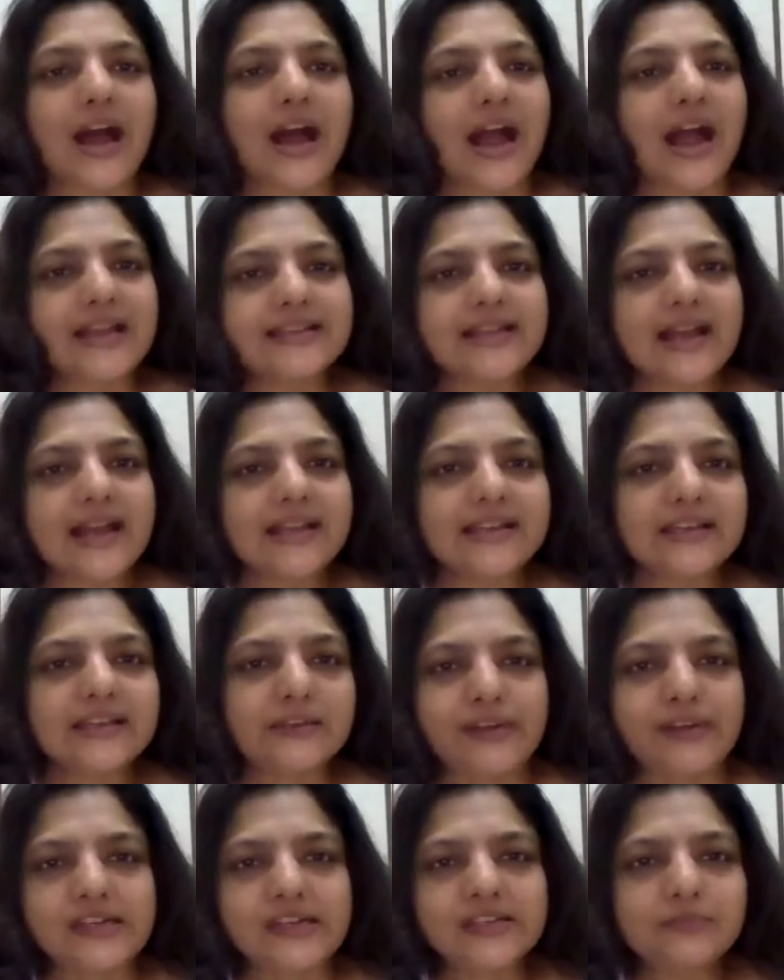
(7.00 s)
Hi, Sally.
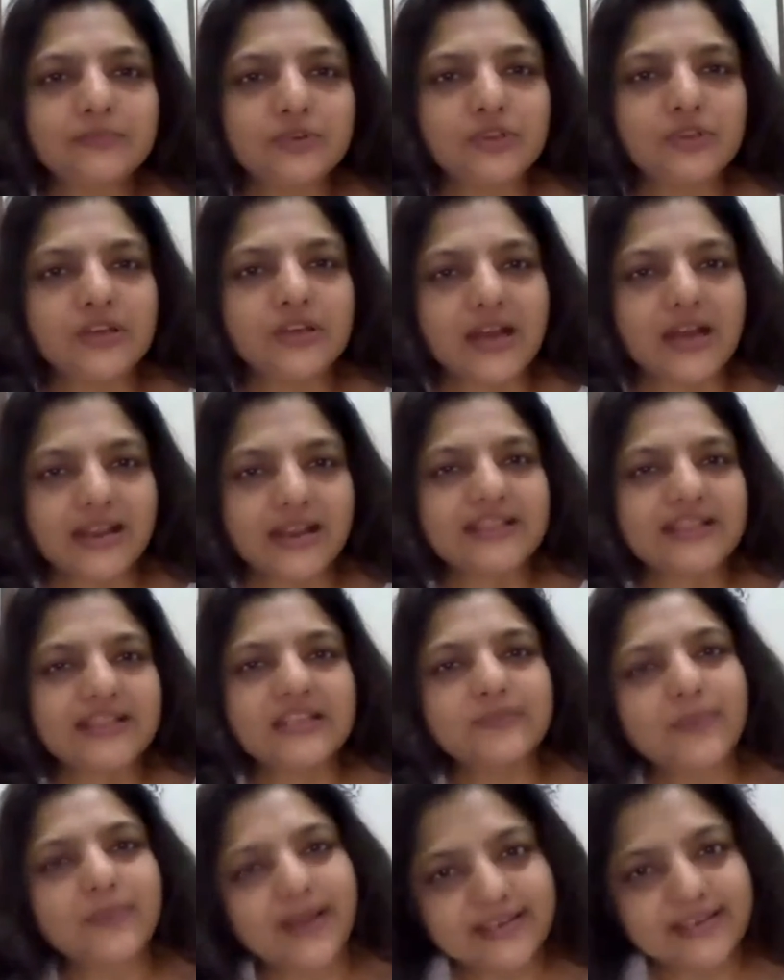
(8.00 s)
Welcome to the I
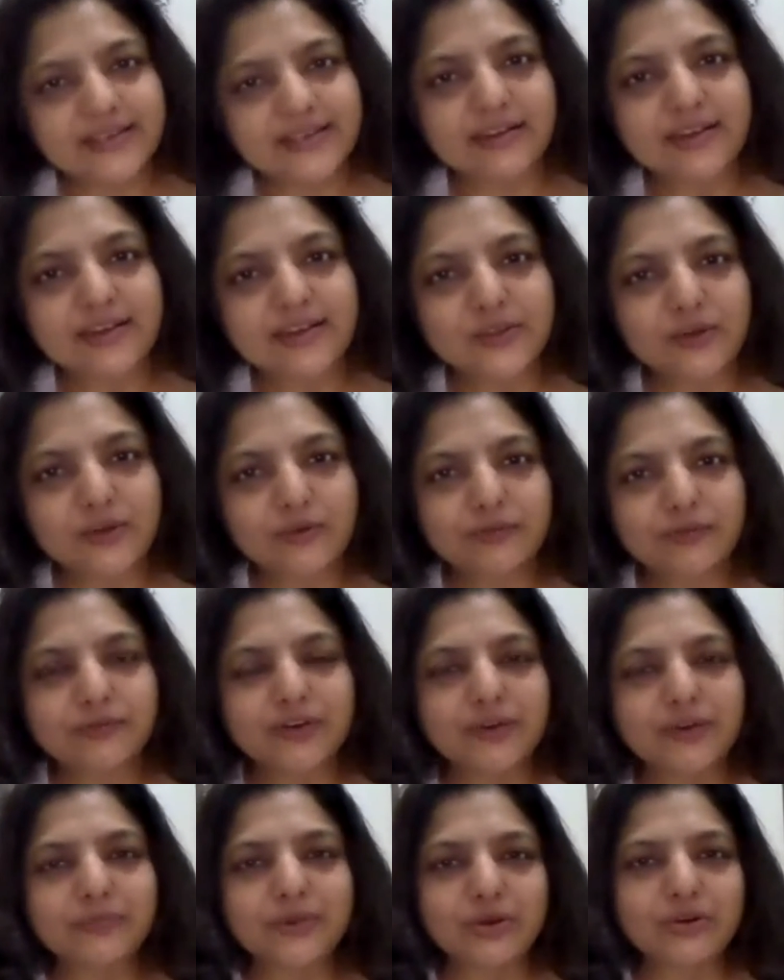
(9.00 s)
Inspire series of
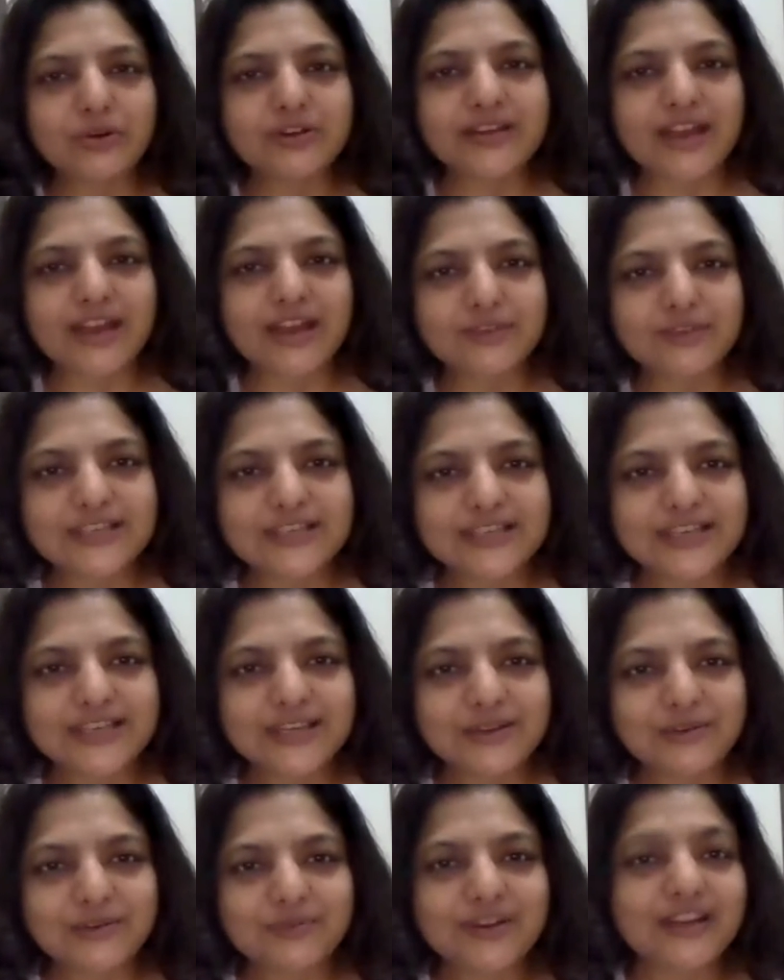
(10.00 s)
Beyond Diversity.
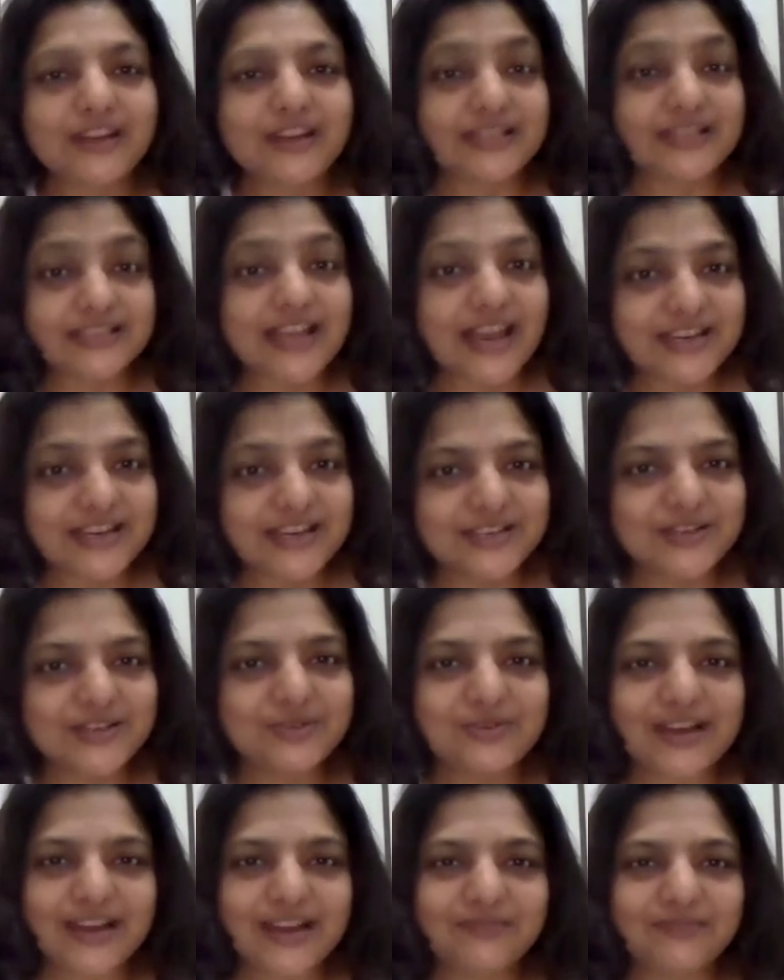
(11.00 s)
We're excited
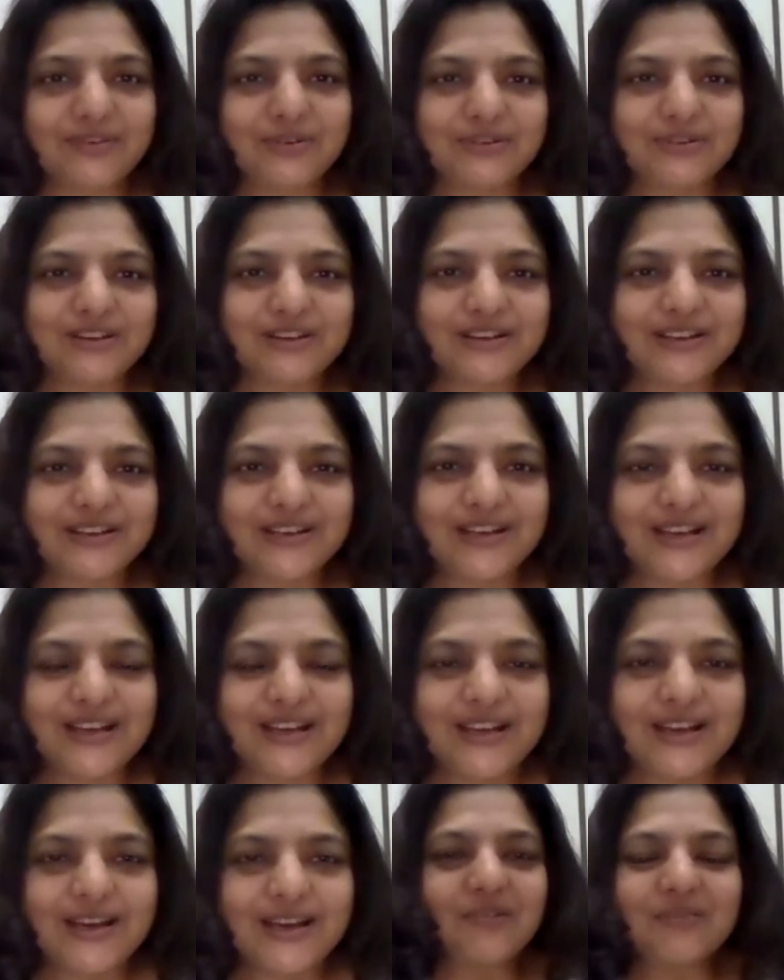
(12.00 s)
to have you here.
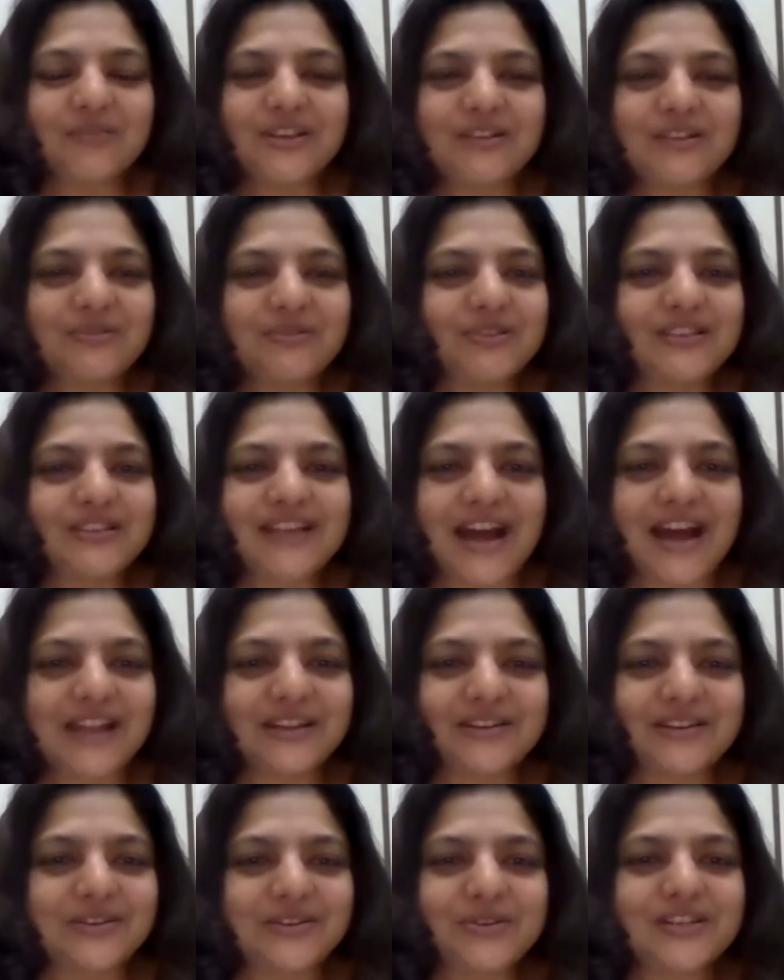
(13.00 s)
So, you know, to start
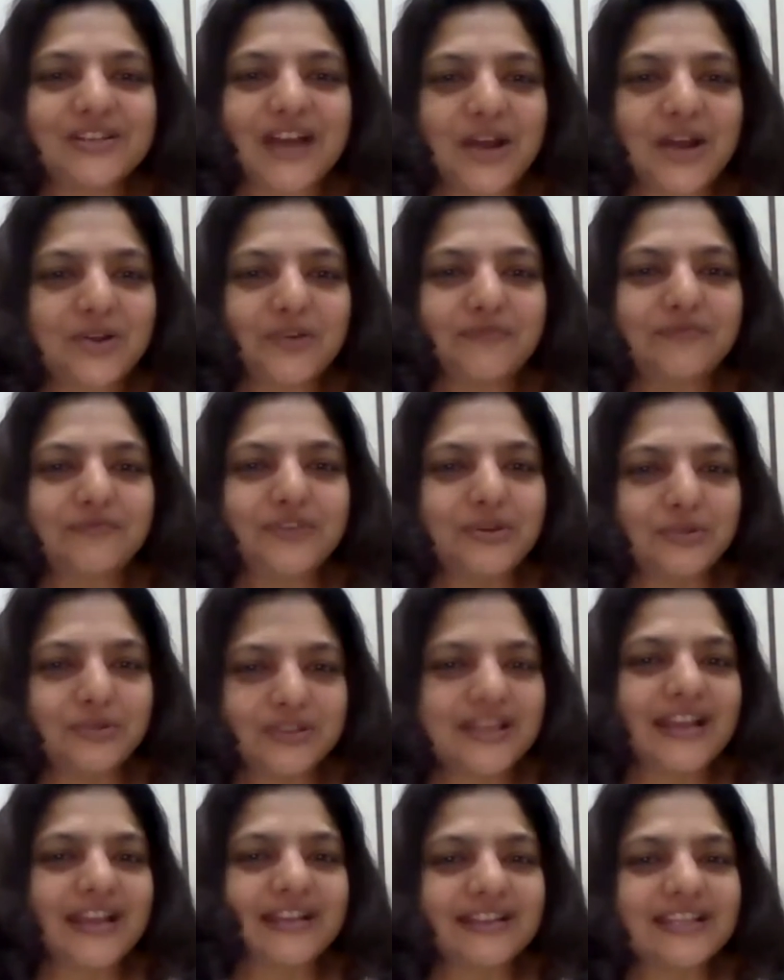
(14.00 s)
to start off, do you
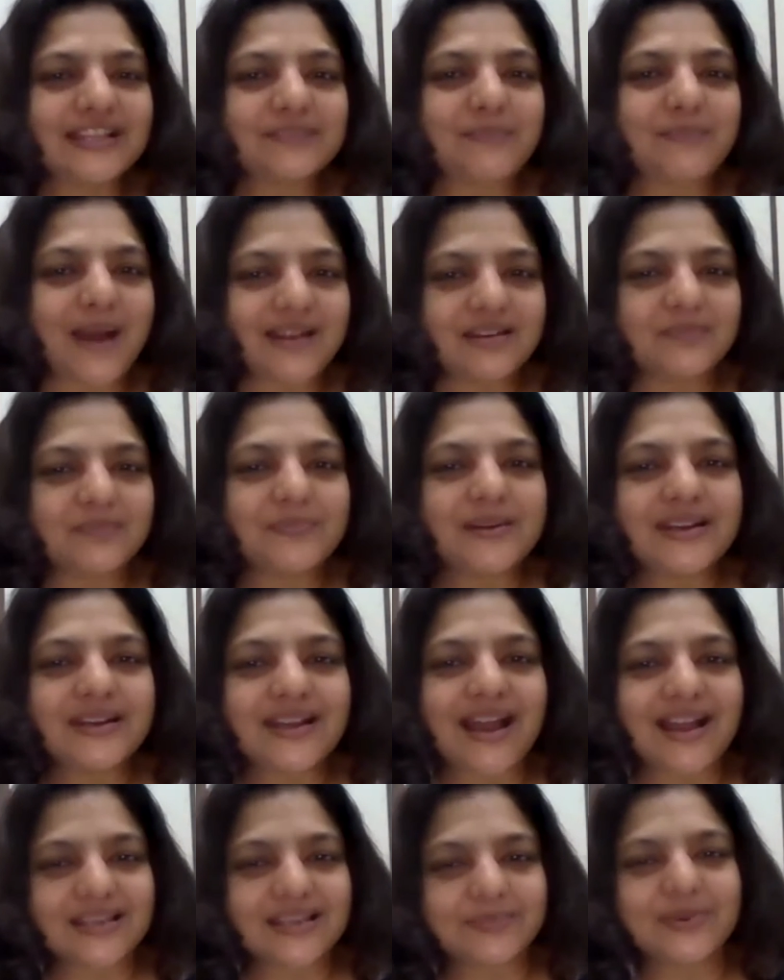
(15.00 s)
think this pandemic
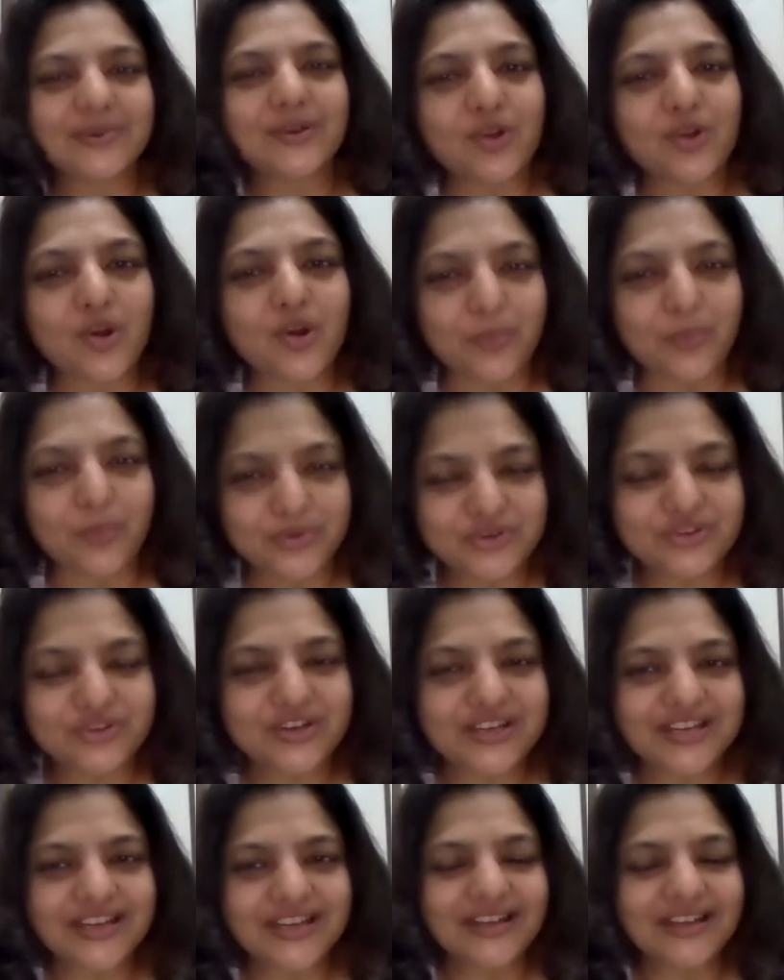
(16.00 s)
has been an
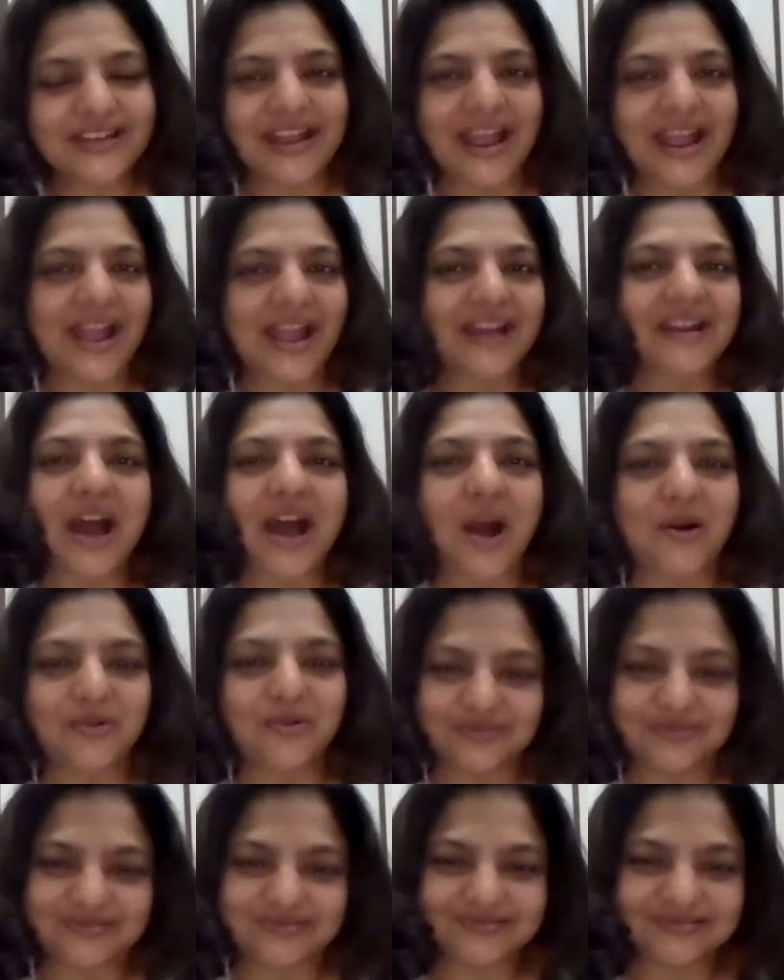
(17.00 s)
opportunity, and how?
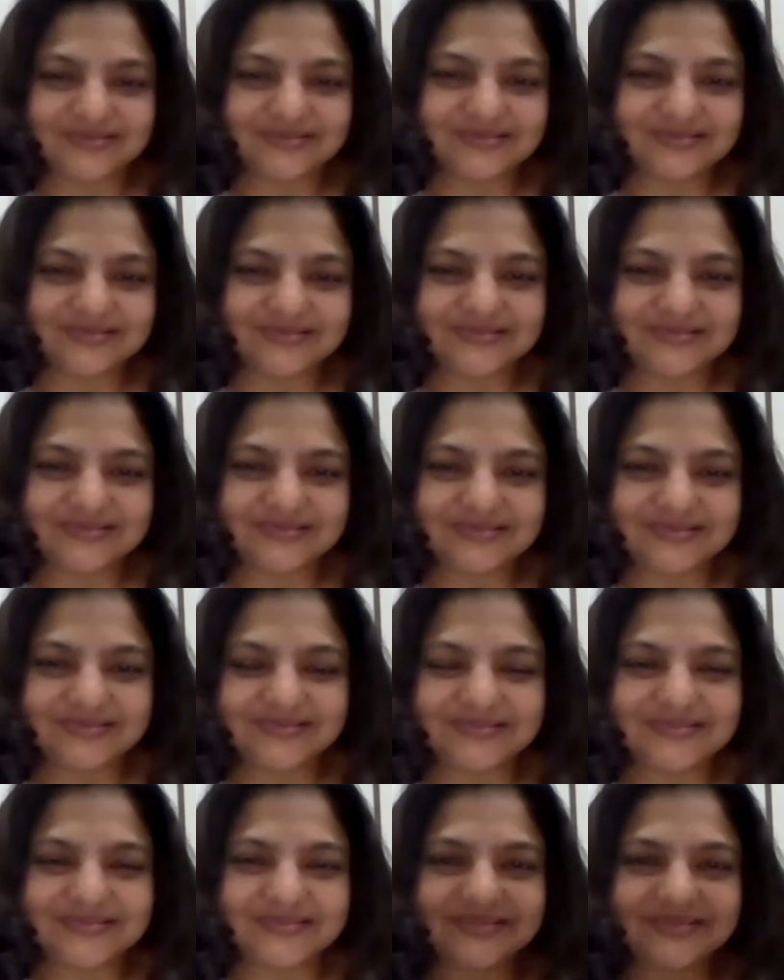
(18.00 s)

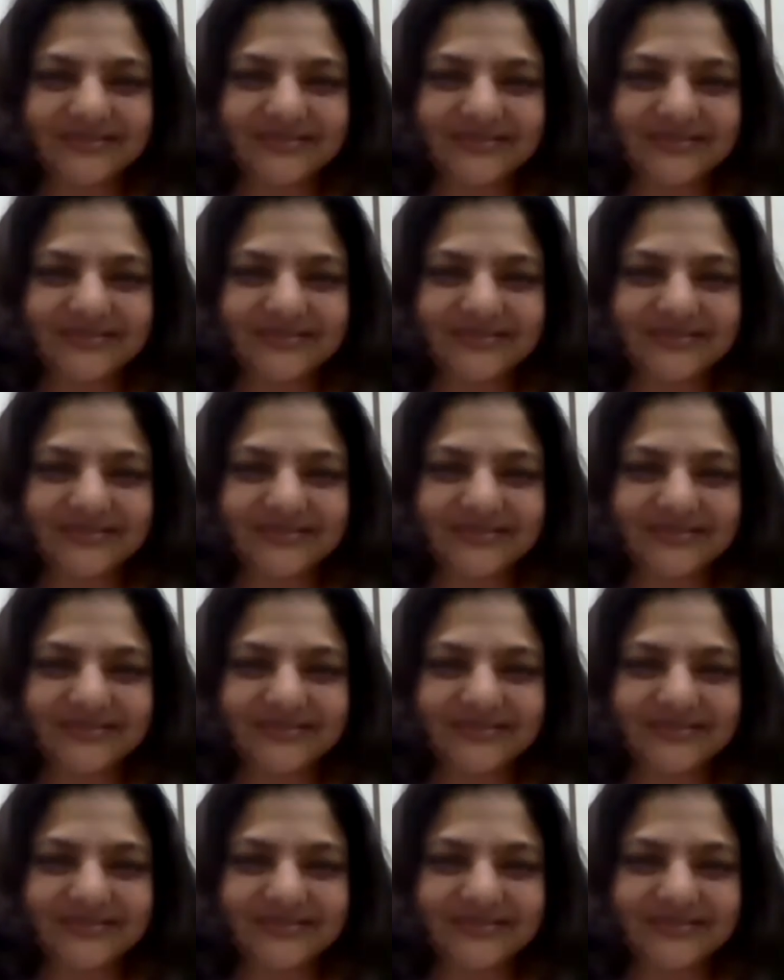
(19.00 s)
Oh